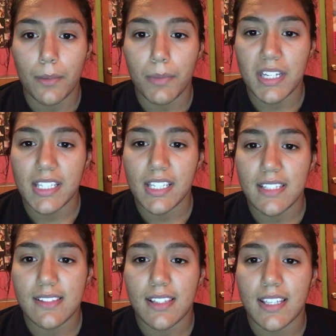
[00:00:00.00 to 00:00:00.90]
Money
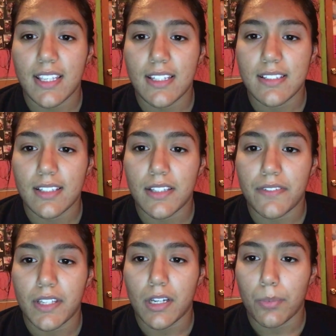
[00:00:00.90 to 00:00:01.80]
is the key to
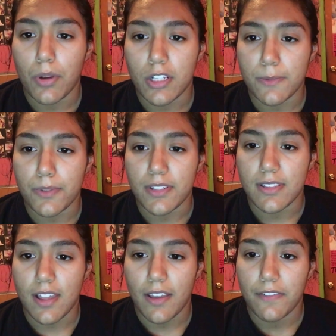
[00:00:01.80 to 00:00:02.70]
living a
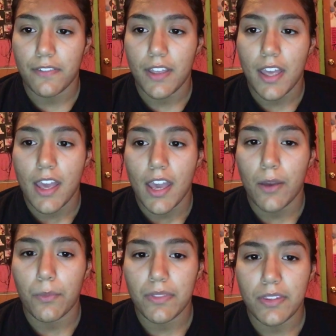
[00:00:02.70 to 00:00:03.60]
prosperous life,
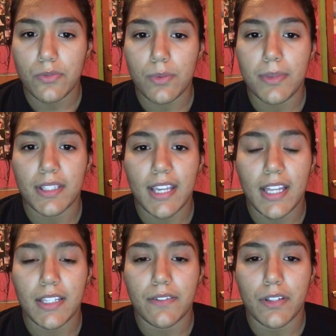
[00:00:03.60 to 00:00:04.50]
and when these women
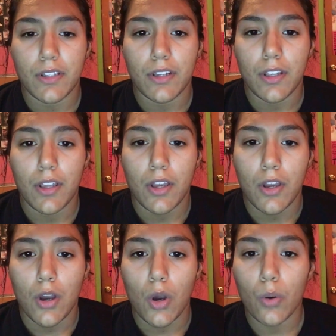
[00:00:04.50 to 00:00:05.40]
can't even
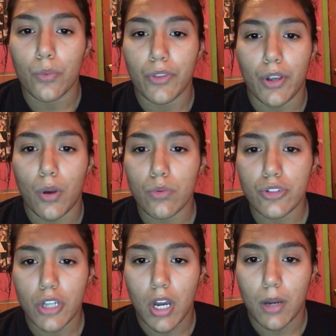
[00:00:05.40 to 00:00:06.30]
own their
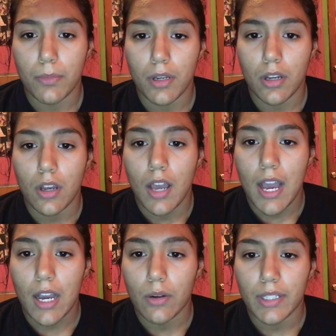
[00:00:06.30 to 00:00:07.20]
own job,
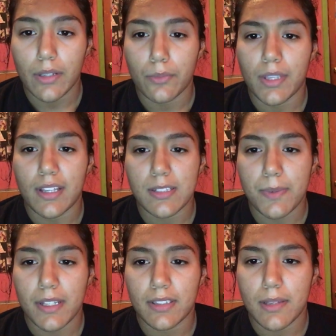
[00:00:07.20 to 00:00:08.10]
how can we
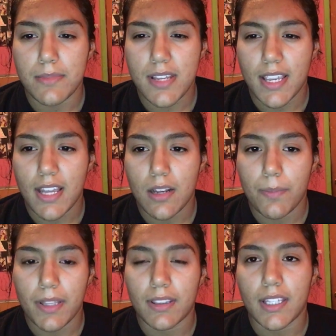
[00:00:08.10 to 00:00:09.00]
expect them to get
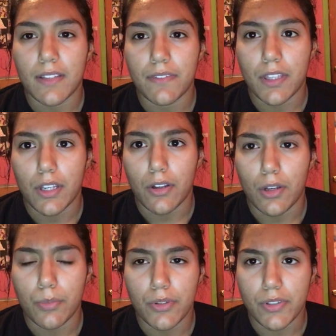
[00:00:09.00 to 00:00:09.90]
up and leave their
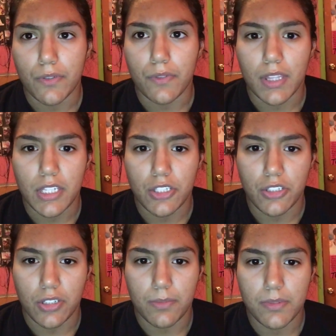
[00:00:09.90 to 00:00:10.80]
abusive
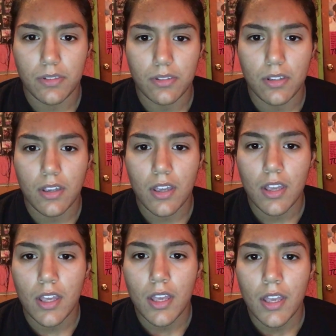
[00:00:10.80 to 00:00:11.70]
relationships?
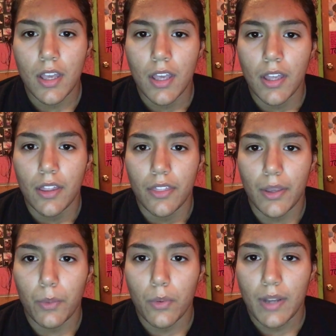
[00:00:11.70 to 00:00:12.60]

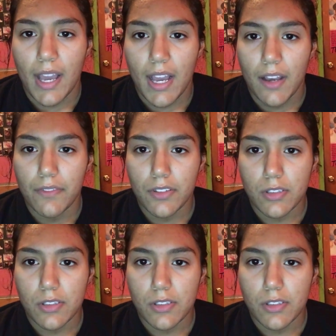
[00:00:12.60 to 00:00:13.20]
They won't have the